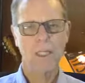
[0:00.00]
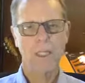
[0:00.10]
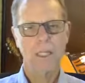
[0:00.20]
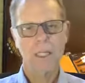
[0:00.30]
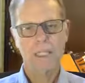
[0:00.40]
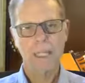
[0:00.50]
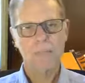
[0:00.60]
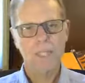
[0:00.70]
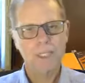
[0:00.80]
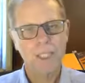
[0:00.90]
The other
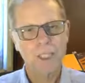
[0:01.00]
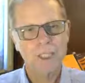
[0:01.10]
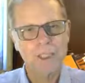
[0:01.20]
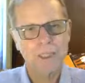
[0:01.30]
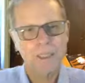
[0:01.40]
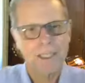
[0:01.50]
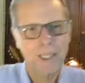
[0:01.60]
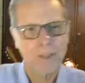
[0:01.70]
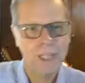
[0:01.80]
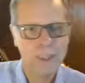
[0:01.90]
meditation that I
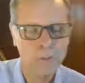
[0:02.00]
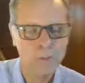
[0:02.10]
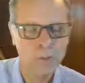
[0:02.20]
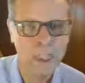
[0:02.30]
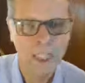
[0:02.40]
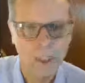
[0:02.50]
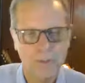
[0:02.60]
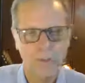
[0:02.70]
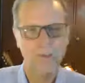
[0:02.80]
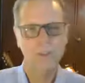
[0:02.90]
think is really
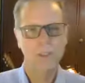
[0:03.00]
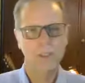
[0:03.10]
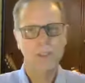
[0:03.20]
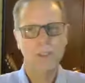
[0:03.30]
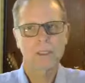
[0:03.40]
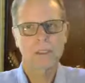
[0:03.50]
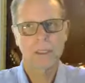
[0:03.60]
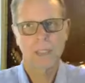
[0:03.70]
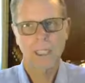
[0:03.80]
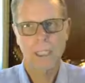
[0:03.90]
helpful
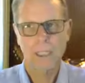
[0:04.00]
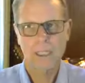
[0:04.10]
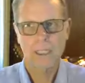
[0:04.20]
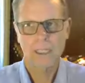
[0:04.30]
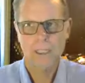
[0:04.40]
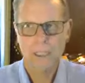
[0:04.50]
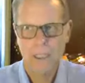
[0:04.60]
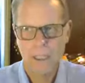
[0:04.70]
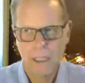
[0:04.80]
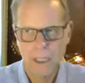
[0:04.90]
in this
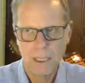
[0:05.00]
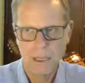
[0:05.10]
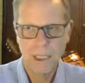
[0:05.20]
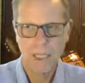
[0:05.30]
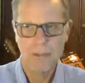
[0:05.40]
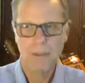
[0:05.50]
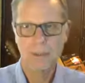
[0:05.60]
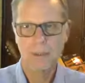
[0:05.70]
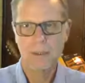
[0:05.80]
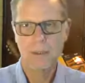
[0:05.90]
current
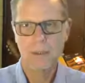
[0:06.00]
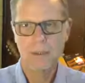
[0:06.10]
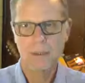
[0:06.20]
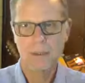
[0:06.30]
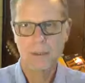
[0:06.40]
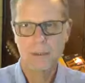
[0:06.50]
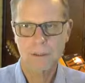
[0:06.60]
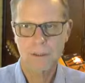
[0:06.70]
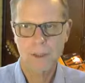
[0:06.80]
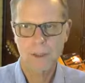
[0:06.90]

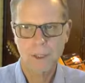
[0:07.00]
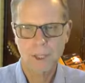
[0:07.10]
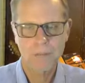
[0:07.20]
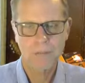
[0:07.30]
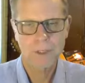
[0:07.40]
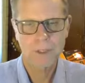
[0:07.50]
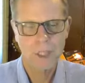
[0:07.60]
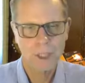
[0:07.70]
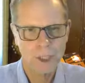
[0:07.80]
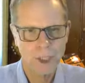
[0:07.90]

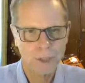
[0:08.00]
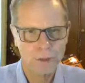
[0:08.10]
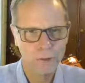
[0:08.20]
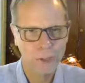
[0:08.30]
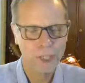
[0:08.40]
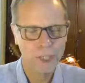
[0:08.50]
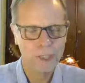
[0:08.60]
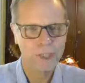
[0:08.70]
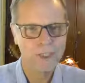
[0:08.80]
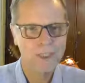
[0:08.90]
COVID-19
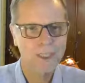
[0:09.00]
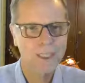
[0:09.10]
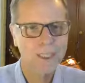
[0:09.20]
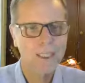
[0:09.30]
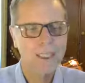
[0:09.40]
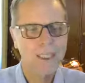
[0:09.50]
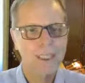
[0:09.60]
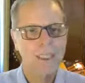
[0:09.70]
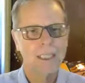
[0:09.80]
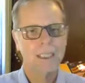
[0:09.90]
crisis
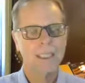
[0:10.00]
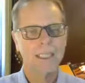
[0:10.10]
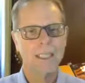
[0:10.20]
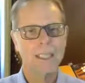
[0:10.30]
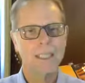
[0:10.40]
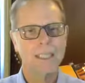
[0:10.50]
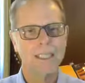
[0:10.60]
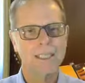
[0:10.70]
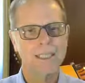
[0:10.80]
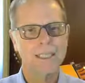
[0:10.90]

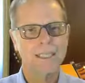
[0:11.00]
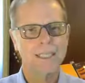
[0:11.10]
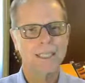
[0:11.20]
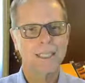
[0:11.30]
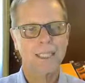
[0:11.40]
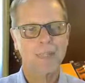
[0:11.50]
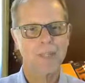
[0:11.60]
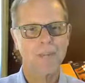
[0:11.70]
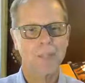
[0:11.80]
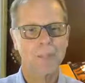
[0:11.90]
is the
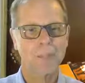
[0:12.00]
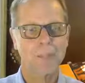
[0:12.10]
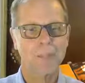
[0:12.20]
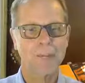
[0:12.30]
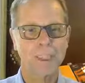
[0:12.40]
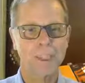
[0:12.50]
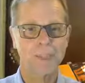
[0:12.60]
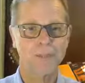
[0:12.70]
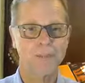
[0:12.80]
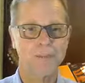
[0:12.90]
development of compassion.
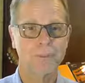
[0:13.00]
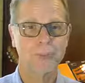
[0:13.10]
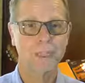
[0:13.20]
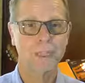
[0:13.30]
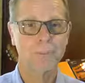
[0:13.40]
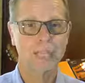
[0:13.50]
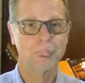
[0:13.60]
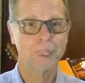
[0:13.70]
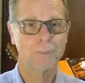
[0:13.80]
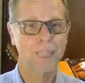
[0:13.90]
Compassion
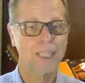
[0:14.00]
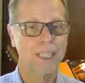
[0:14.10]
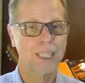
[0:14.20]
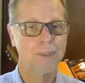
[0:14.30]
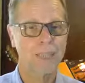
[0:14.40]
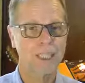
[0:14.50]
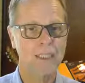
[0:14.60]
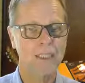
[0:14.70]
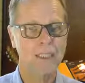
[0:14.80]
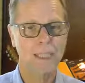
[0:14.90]
as a meditation
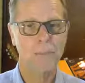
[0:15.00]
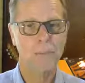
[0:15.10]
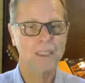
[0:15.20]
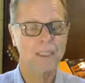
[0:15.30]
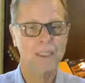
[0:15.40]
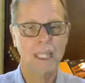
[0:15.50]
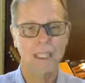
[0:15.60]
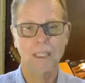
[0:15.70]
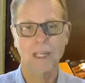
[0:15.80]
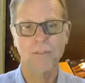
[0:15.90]
practice and compassion in daily life.